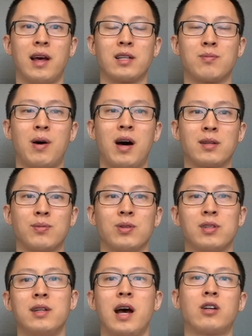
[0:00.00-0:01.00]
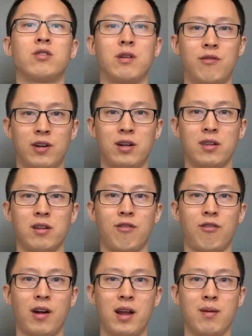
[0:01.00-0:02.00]
as possible to naturally fit on their
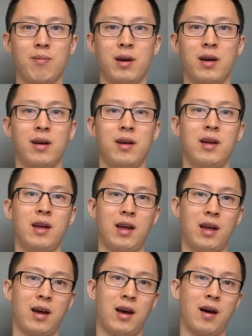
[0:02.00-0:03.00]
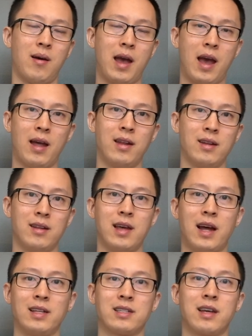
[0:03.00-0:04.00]
frame, and
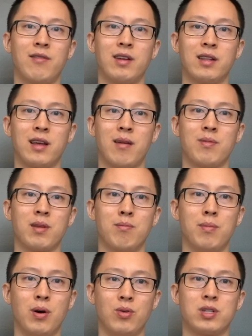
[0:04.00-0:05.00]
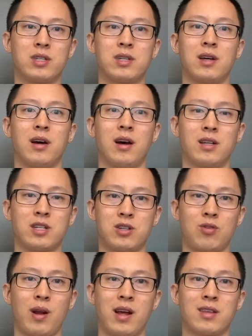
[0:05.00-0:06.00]
that is giving them the most
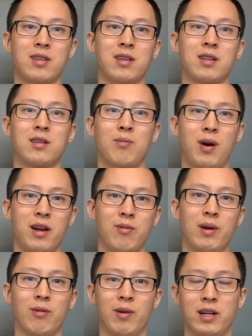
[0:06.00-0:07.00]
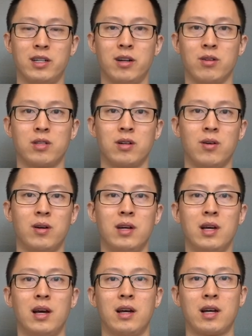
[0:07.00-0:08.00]
strength to body weight ratio. So,
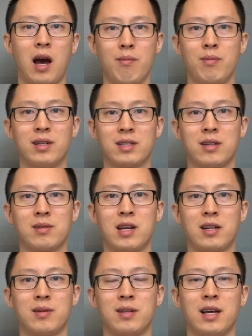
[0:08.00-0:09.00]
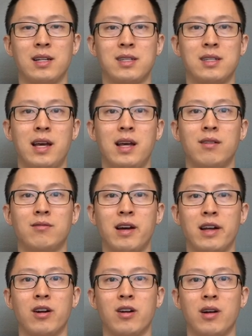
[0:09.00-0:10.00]
common misconception that staying
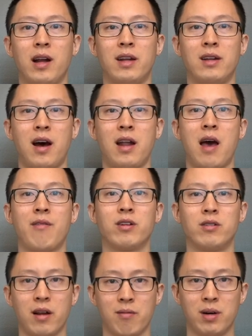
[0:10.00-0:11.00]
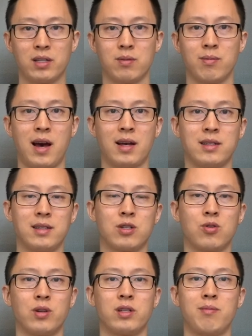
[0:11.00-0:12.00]
lighter and not having a lot of muscle mass is
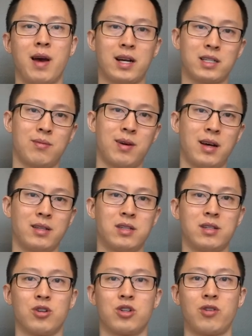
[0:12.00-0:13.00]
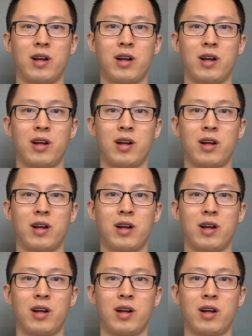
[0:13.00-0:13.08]
going to maximize your